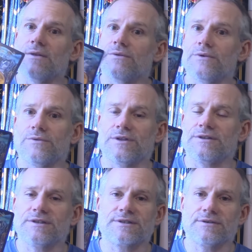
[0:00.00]
There
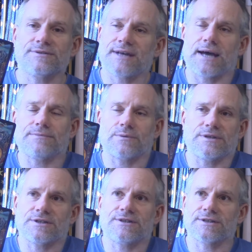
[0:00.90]
just goes times where it
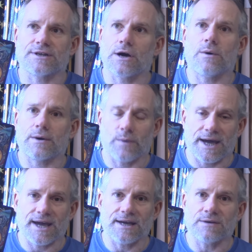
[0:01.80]
just doesn't go our
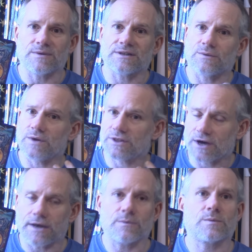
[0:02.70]
way, and we, we
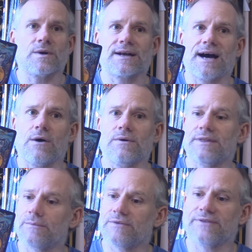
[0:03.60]
thought it would work out, and
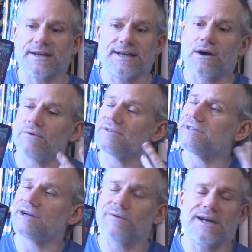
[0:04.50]
then we find out, you
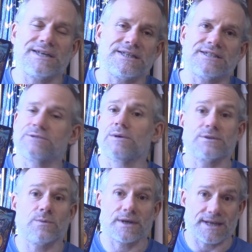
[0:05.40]
know what, it just
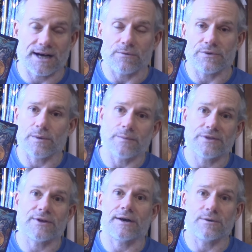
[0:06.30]
wasn't working out the way we
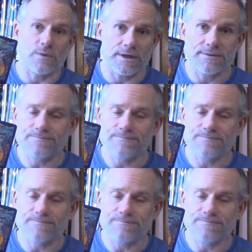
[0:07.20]
thought it would.